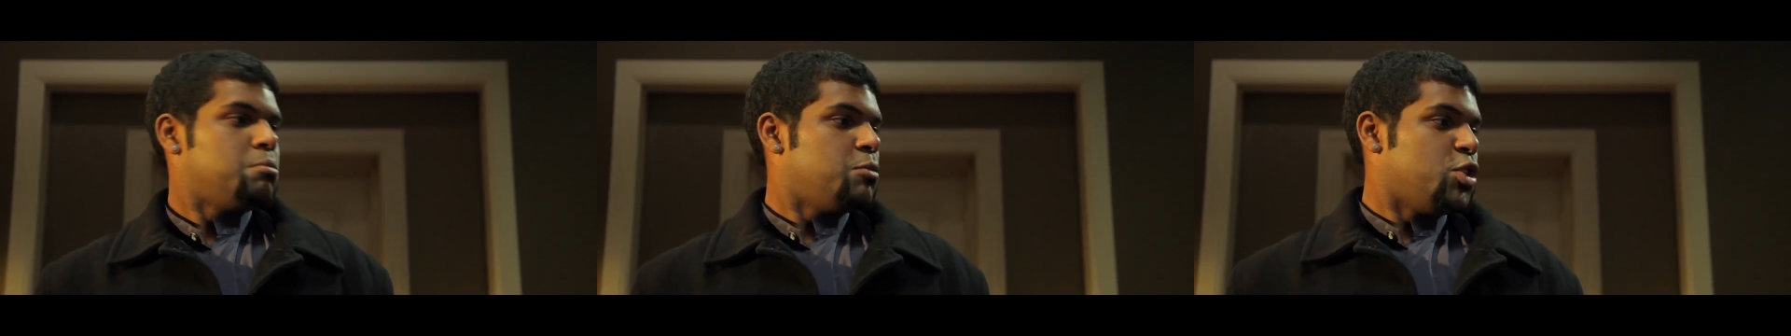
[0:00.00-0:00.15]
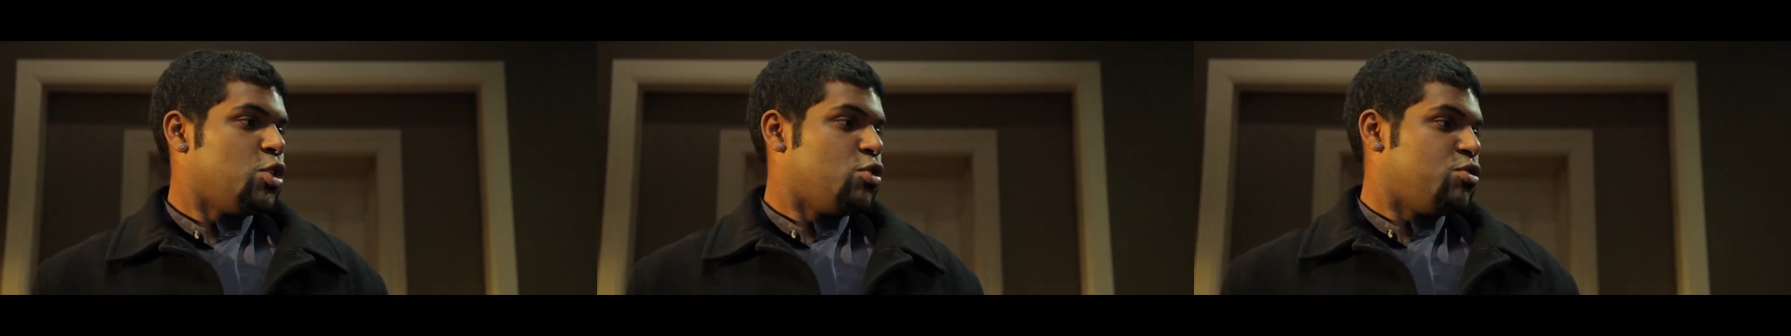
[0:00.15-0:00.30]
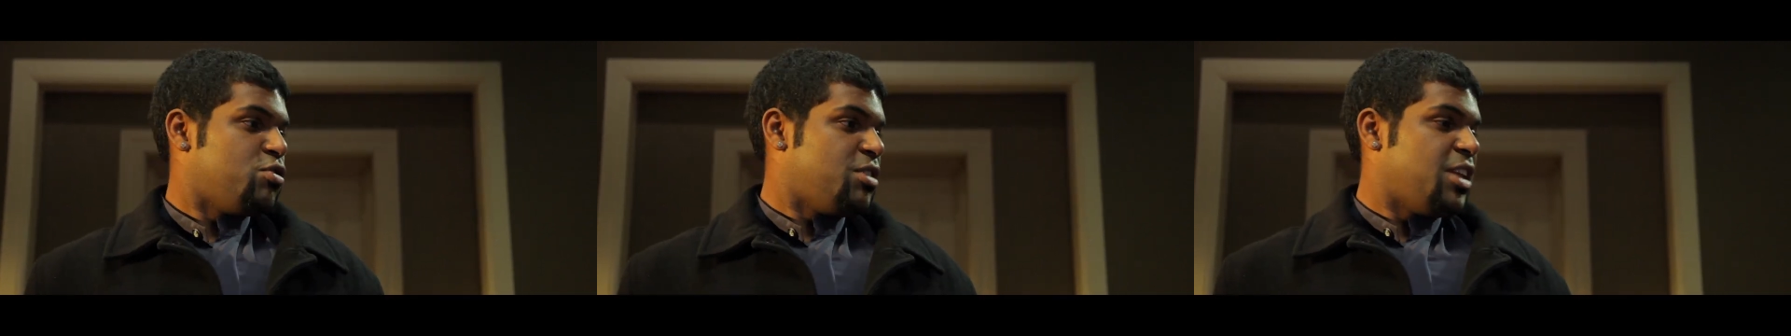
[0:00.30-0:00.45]

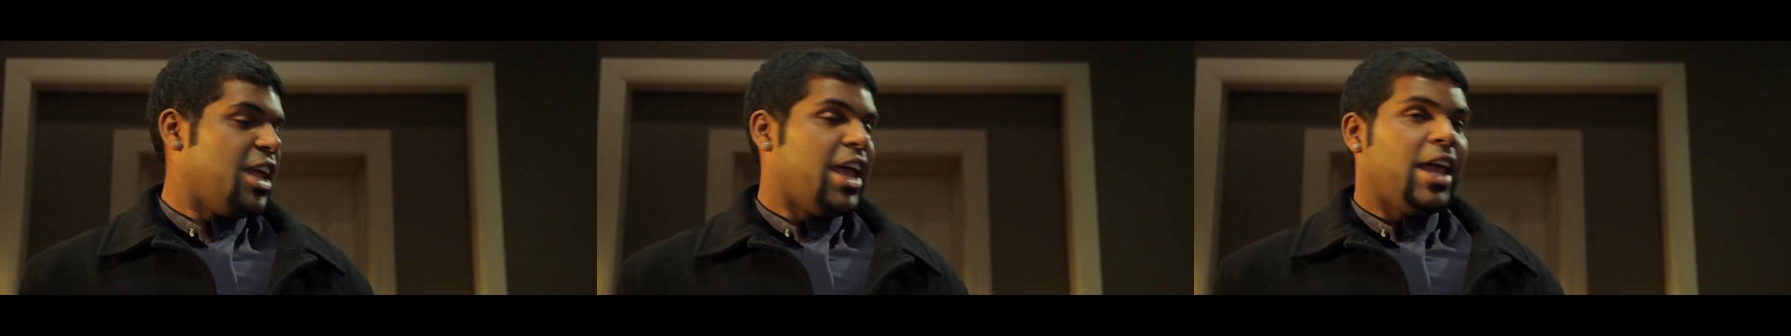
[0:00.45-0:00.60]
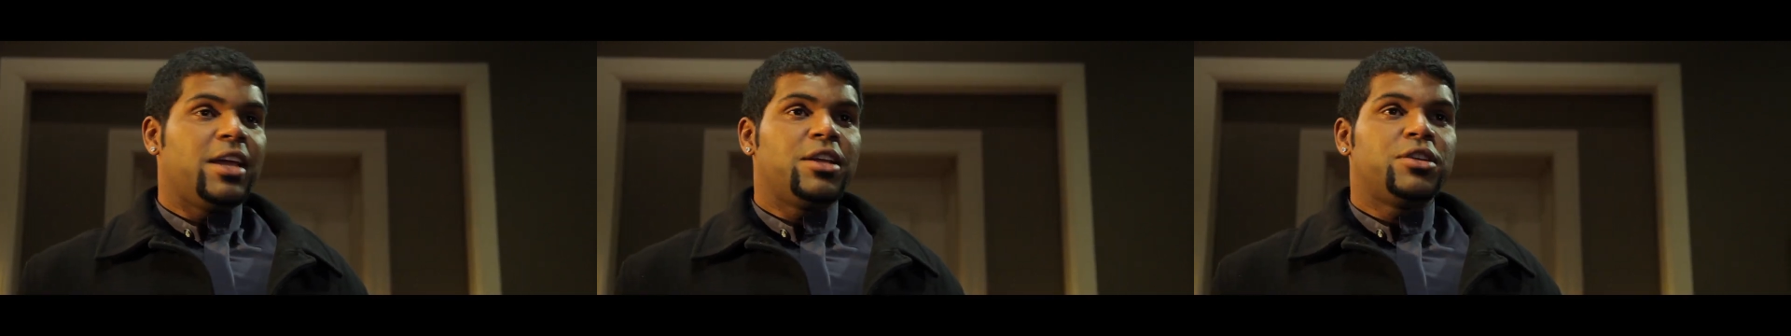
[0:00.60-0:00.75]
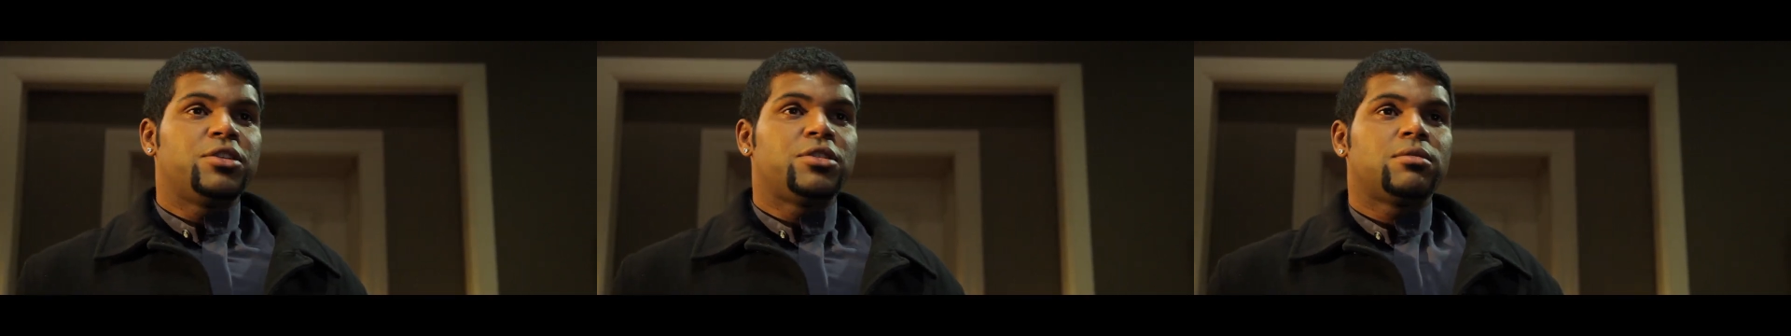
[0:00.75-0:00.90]
No
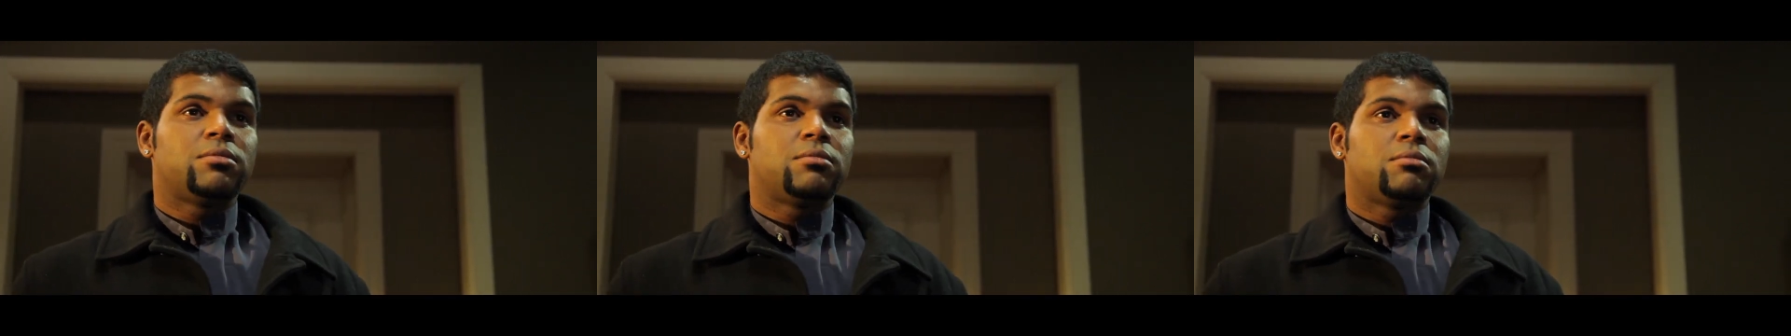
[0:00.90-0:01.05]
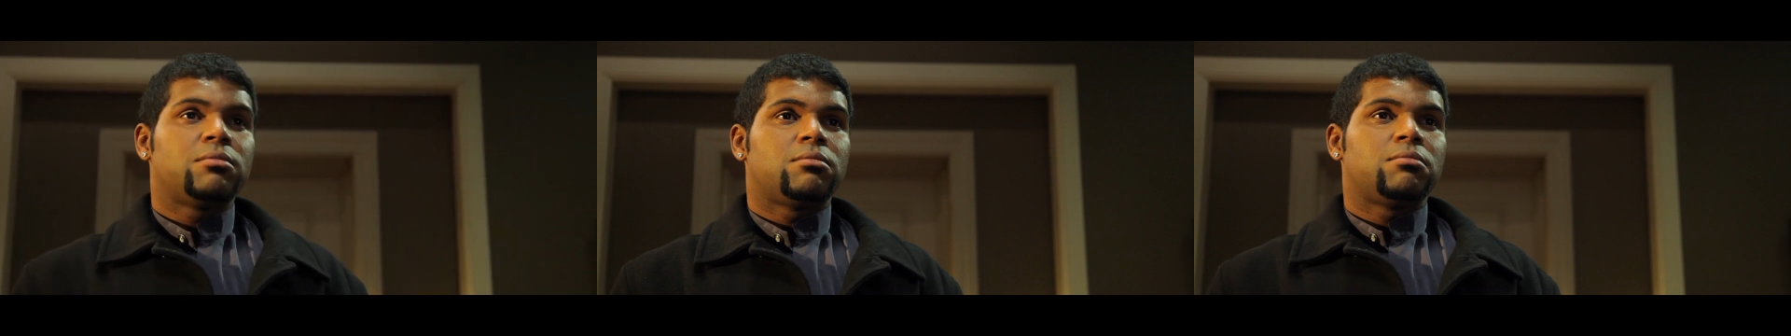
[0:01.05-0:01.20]
stage.